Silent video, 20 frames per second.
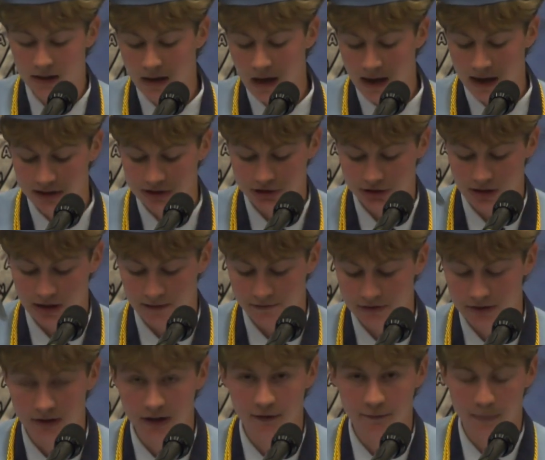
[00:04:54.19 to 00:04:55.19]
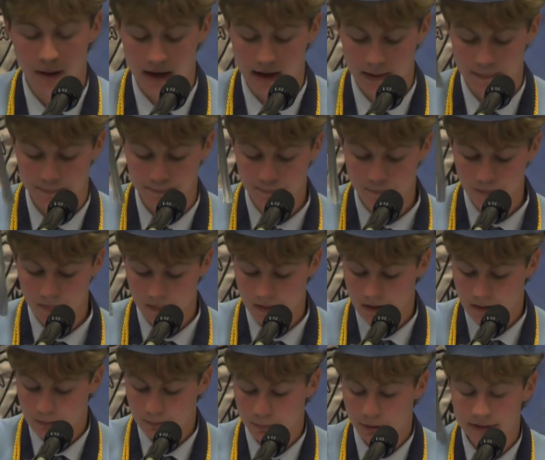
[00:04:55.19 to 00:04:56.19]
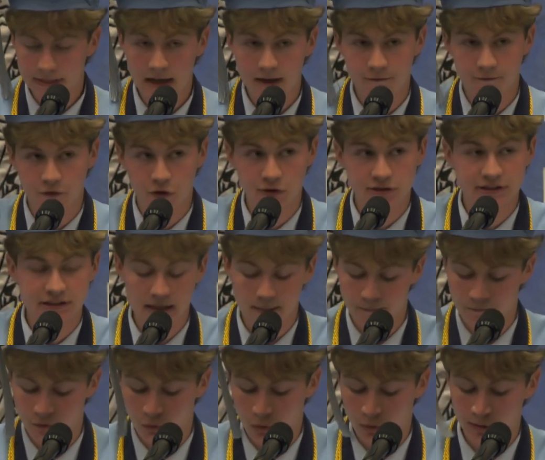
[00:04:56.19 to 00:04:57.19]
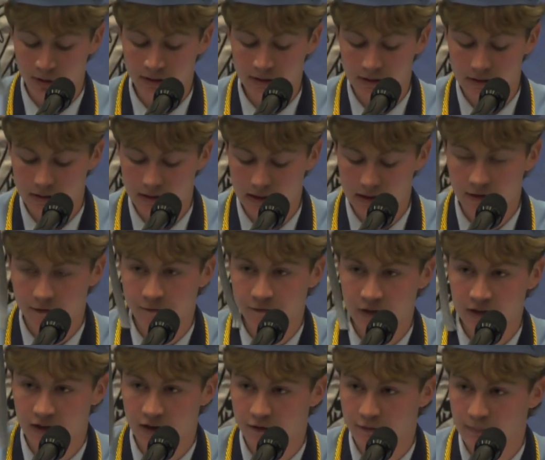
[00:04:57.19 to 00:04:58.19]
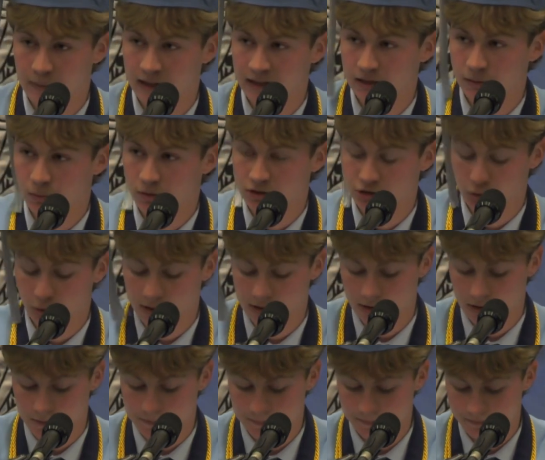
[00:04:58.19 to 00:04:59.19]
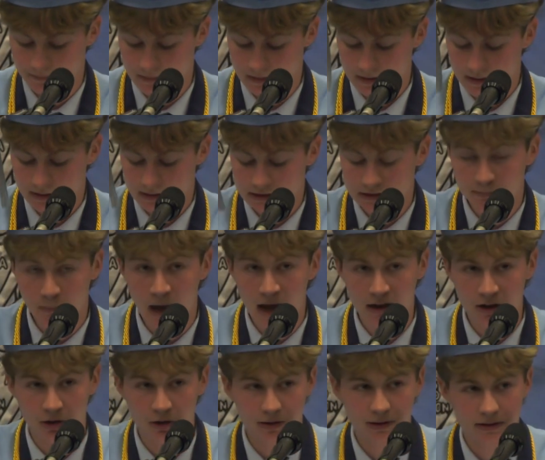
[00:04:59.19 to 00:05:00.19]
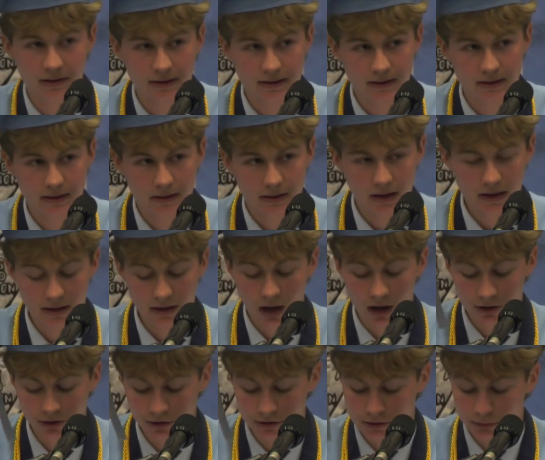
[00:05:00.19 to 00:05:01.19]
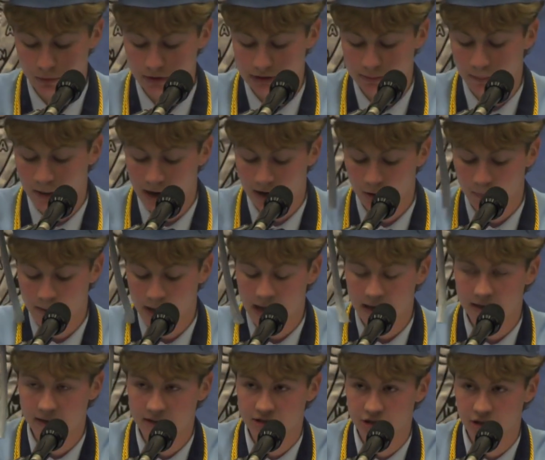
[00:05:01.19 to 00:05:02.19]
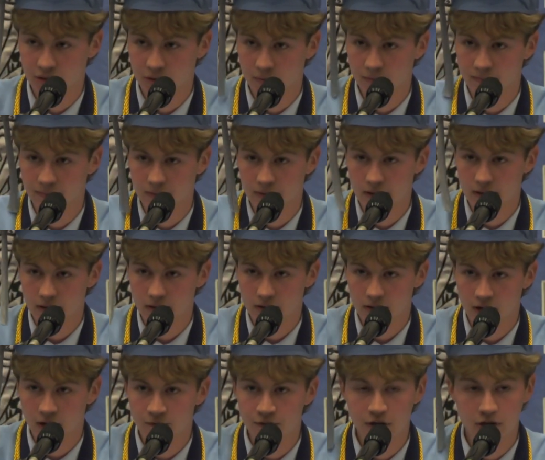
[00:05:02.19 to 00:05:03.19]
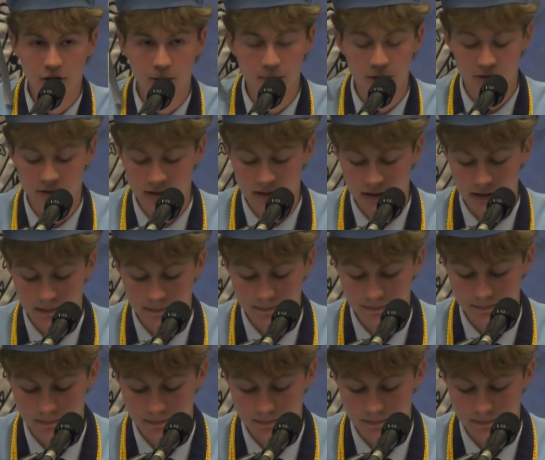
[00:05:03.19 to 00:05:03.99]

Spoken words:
I strive to live by. Put that first step forward, and the feet of many will join you. Smile, and others will smile back at you. Love your community,